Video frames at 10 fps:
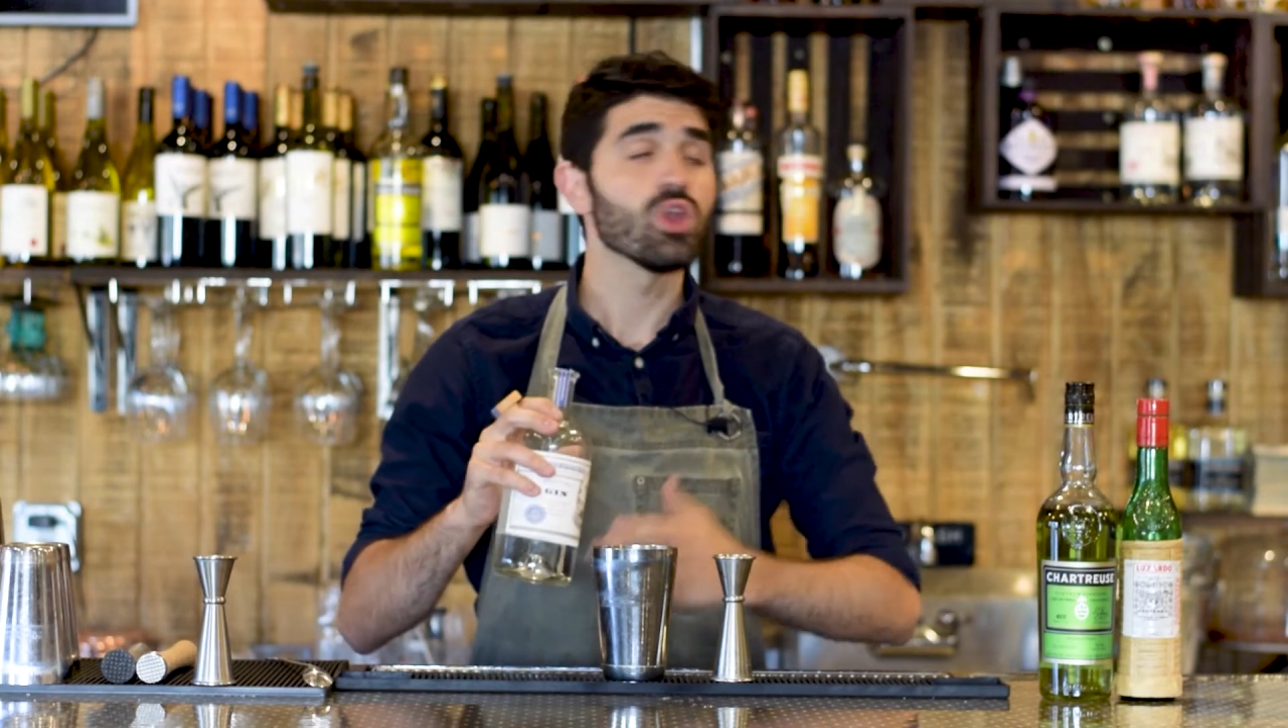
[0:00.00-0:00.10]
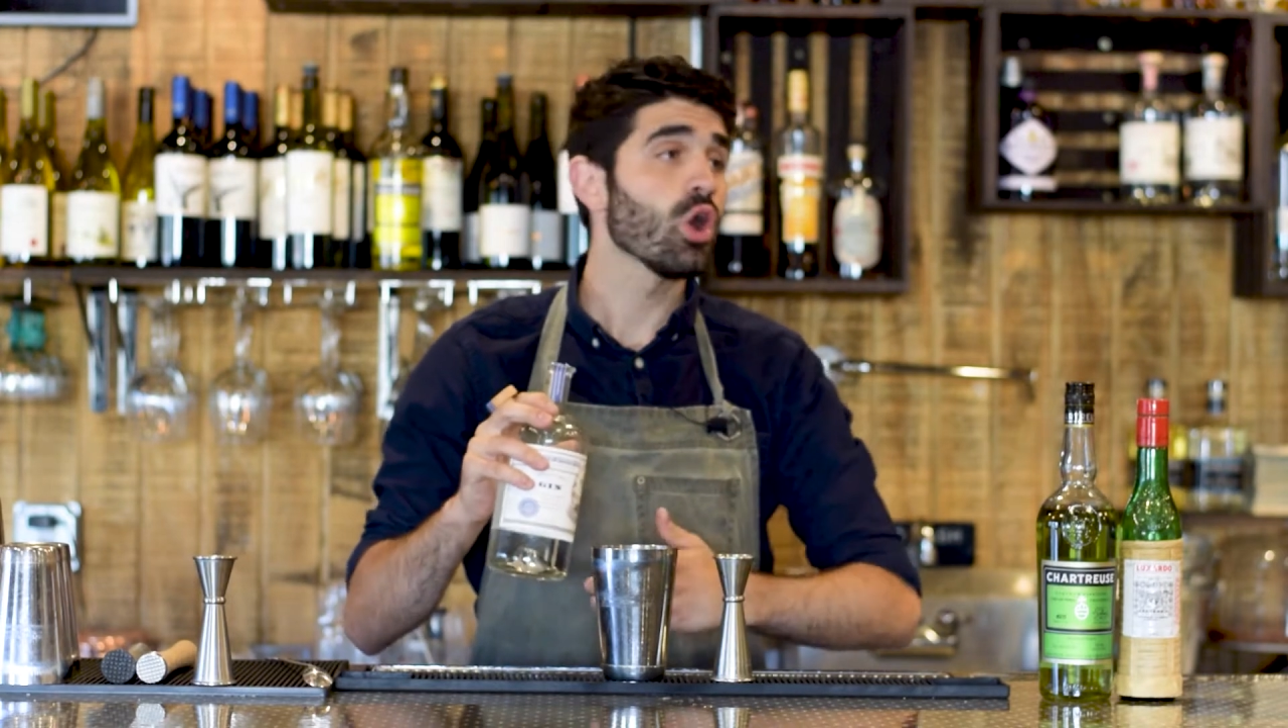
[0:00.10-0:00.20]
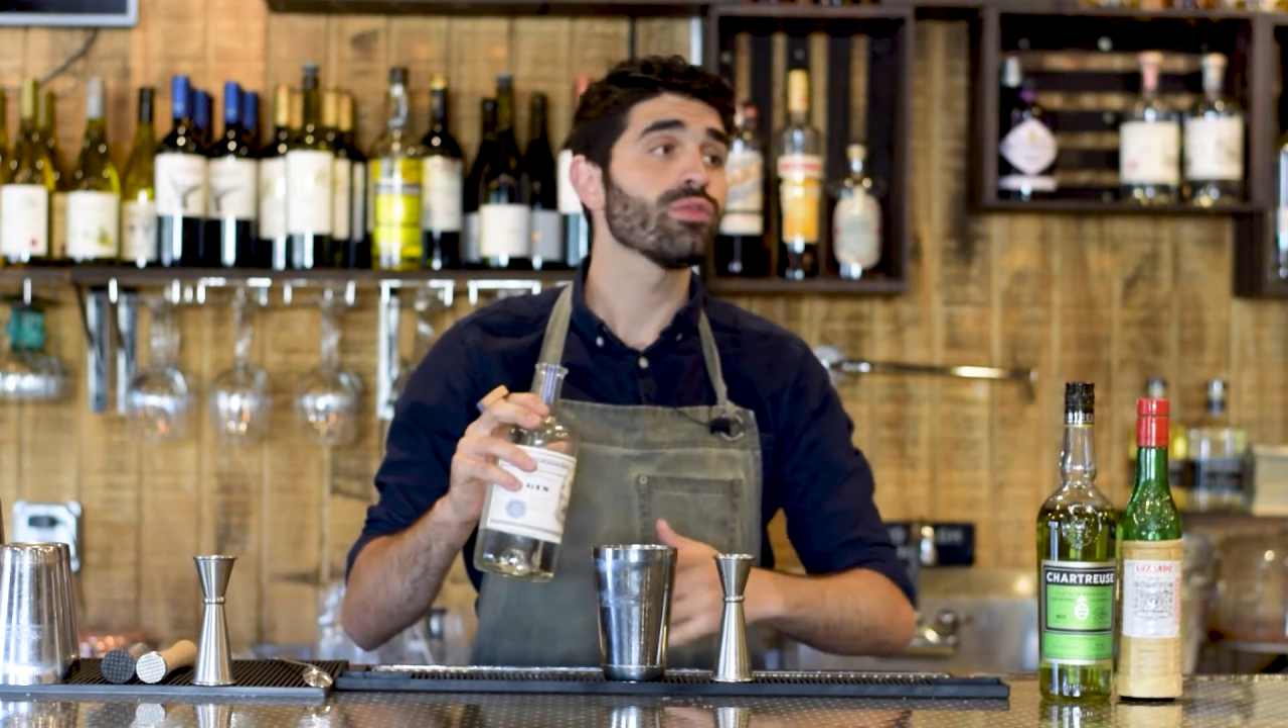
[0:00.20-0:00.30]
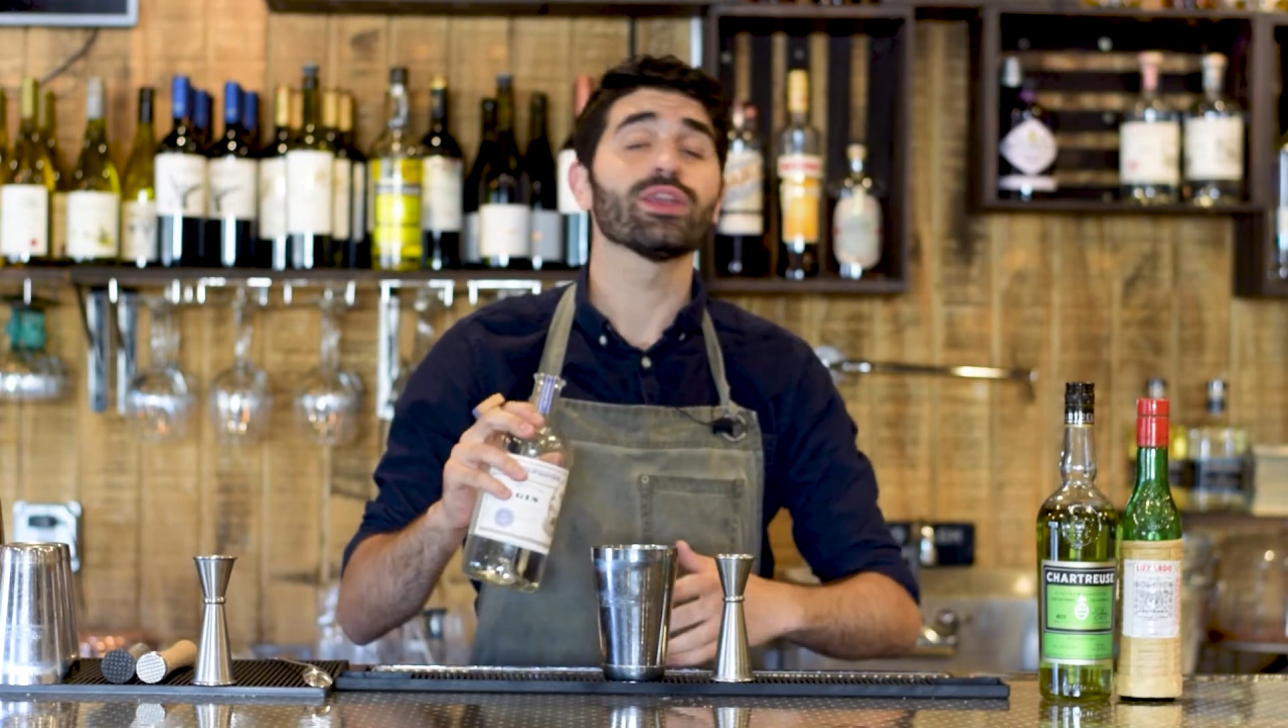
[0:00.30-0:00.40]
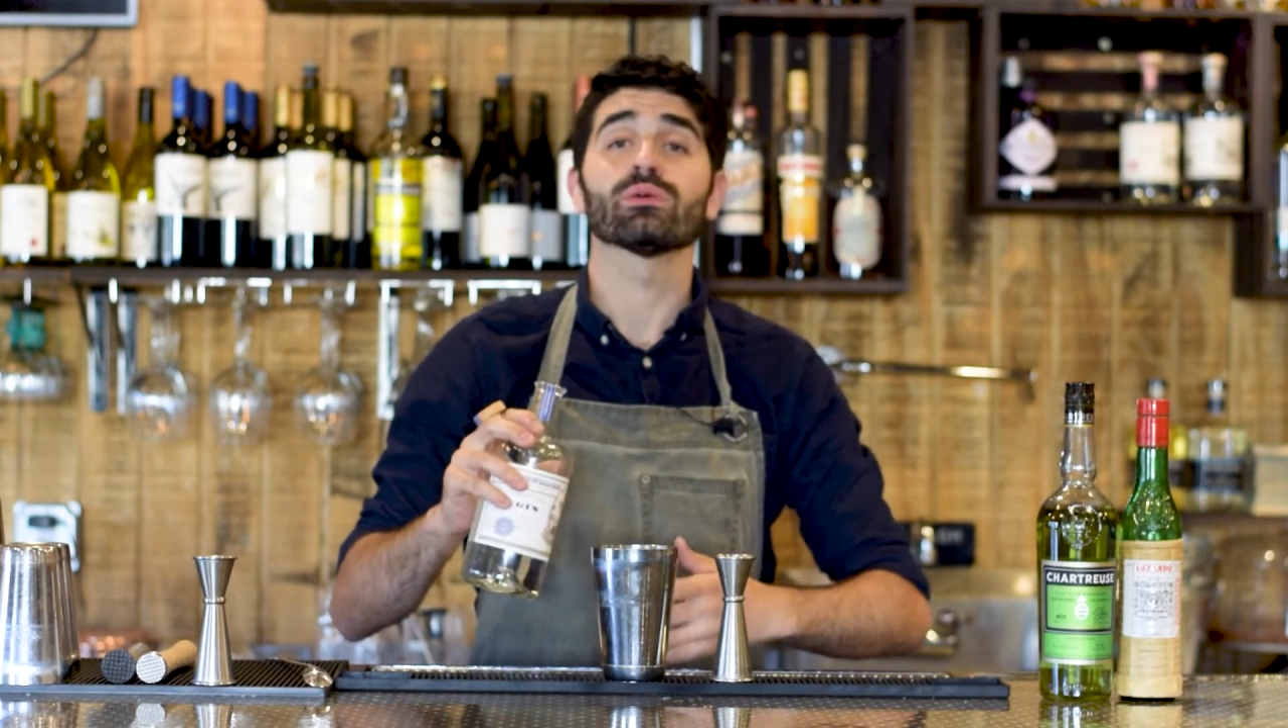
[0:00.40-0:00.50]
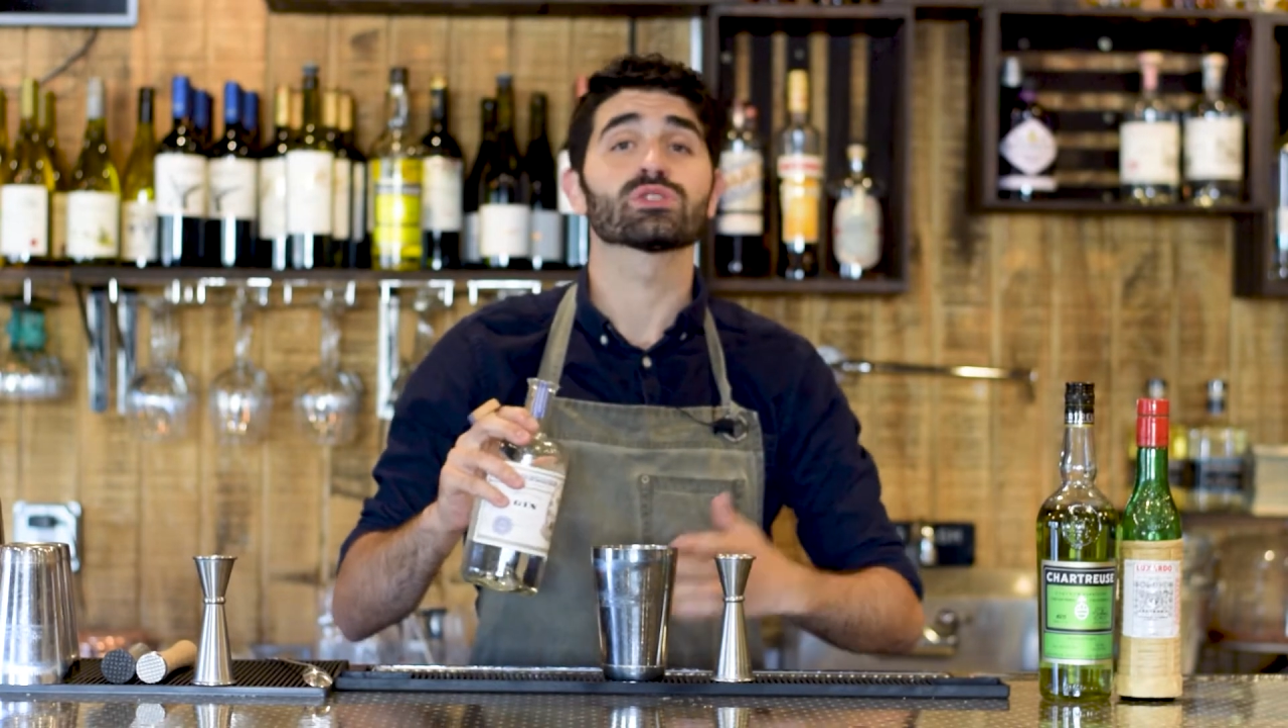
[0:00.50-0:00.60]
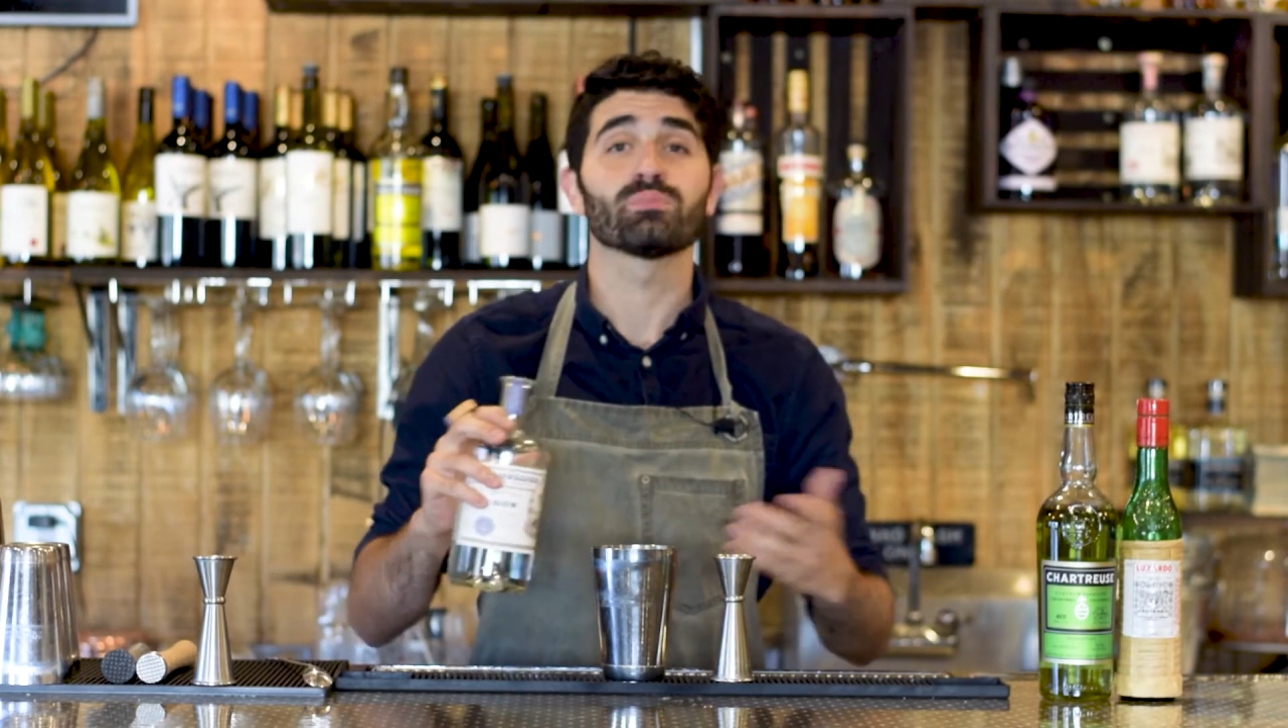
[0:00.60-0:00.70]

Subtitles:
No, they don't